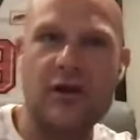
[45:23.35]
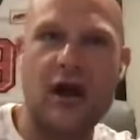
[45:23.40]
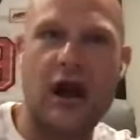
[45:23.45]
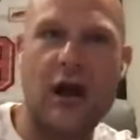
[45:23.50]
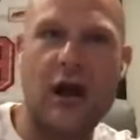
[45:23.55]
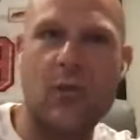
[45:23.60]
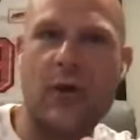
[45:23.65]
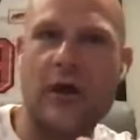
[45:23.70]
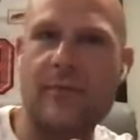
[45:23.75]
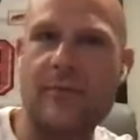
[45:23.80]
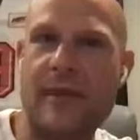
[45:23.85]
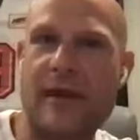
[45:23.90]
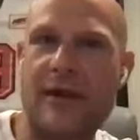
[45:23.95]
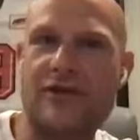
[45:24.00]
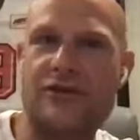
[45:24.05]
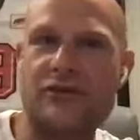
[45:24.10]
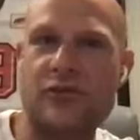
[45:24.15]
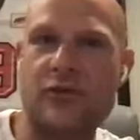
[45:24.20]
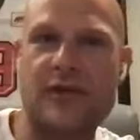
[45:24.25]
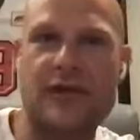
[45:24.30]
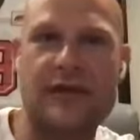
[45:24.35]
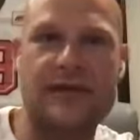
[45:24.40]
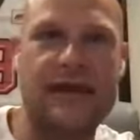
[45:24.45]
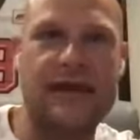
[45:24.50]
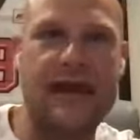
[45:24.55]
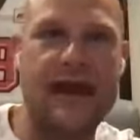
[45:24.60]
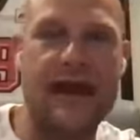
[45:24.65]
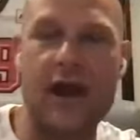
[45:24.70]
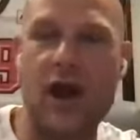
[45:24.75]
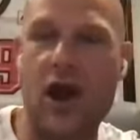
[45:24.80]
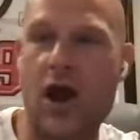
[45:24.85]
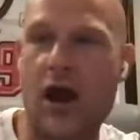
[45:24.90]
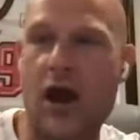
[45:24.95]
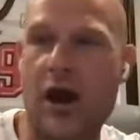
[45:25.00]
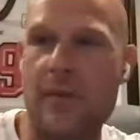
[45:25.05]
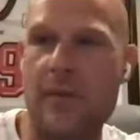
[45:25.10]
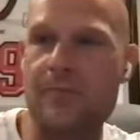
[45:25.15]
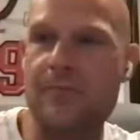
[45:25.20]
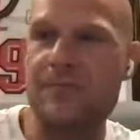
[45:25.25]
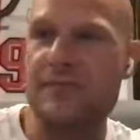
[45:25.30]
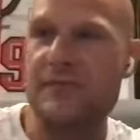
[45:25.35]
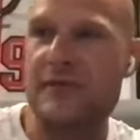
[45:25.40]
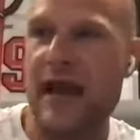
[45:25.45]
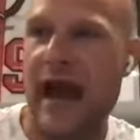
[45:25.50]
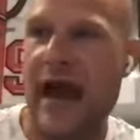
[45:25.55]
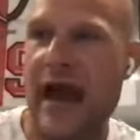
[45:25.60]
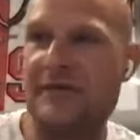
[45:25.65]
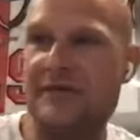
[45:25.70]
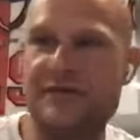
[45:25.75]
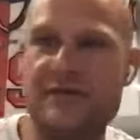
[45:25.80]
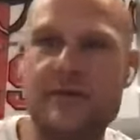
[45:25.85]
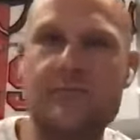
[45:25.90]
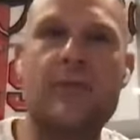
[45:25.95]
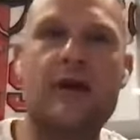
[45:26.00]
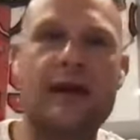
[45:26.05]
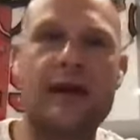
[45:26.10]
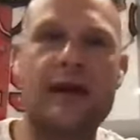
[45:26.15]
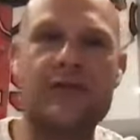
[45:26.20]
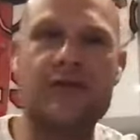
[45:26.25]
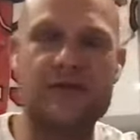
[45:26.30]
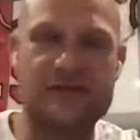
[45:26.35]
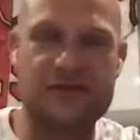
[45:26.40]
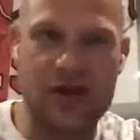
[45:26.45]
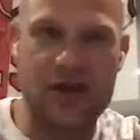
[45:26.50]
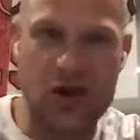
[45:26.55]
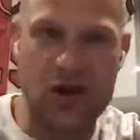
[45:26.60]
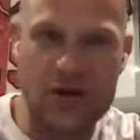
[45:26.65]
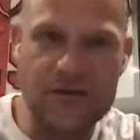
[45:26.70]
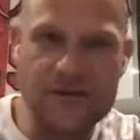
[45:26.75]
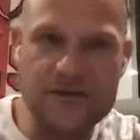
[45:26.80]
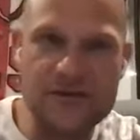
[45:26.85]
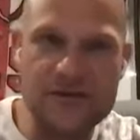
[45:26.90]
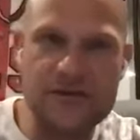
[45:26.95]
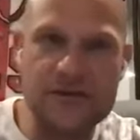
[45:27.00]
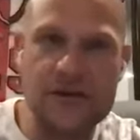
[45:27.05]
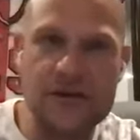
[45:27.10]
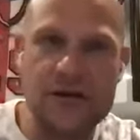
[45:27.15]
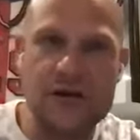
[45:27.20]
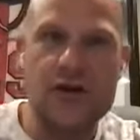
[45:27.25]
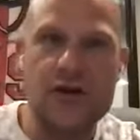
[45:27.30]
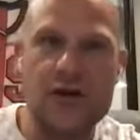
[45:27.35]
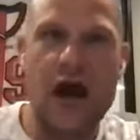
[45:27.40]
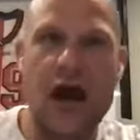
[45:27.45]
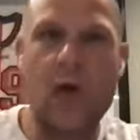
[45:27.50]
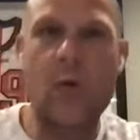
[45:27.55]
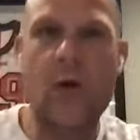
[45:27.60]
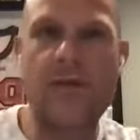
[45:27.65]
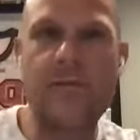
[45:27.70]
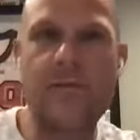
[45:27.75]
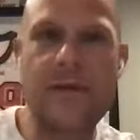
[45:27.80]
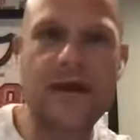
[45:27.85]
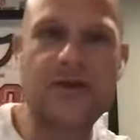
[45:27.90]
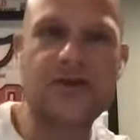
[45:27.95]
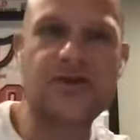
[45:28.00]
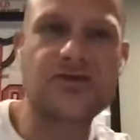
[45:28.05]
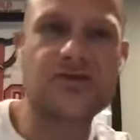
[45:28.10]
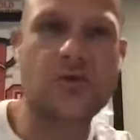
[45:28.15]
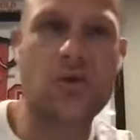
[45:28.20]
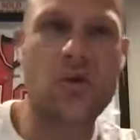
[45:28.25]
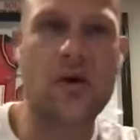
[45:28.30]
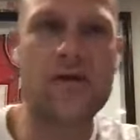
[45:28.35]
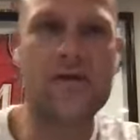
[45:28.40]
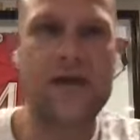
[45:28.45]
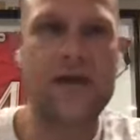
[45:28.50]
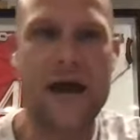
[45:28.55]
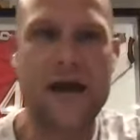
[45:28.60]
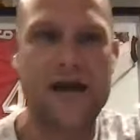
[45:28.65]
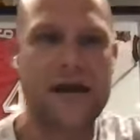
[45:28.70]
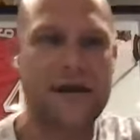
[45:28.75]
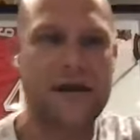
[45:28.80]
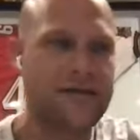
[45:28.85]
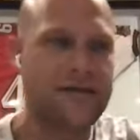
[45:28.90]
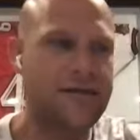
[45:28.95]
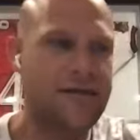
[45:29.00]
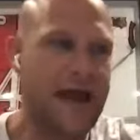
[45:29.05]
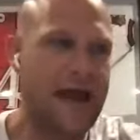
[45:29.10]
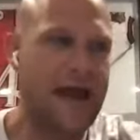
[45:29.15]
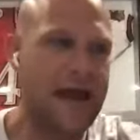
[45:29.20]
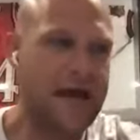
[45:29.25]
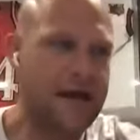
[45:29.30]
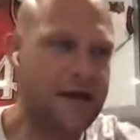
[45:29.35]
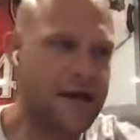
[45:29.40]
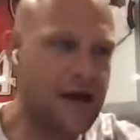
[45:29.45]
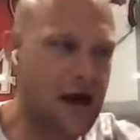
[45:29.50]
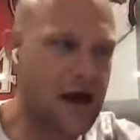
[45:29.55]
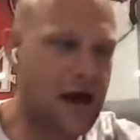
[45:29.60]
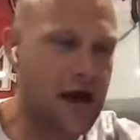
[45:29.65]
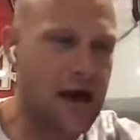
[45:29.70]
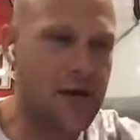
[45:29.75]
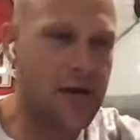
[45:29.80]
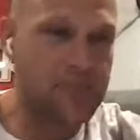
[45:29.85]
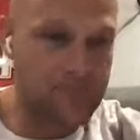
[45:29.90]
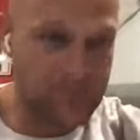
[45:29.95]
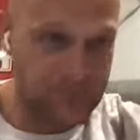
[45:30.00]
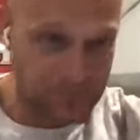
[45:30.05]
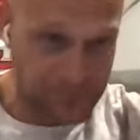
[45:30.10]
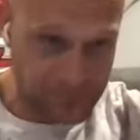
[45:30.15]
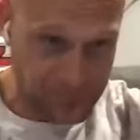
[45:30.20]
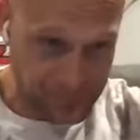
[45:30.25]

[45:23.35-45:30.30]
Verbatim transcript: I want to make sure that they um, have some money in reserves. I want to make sure that they um,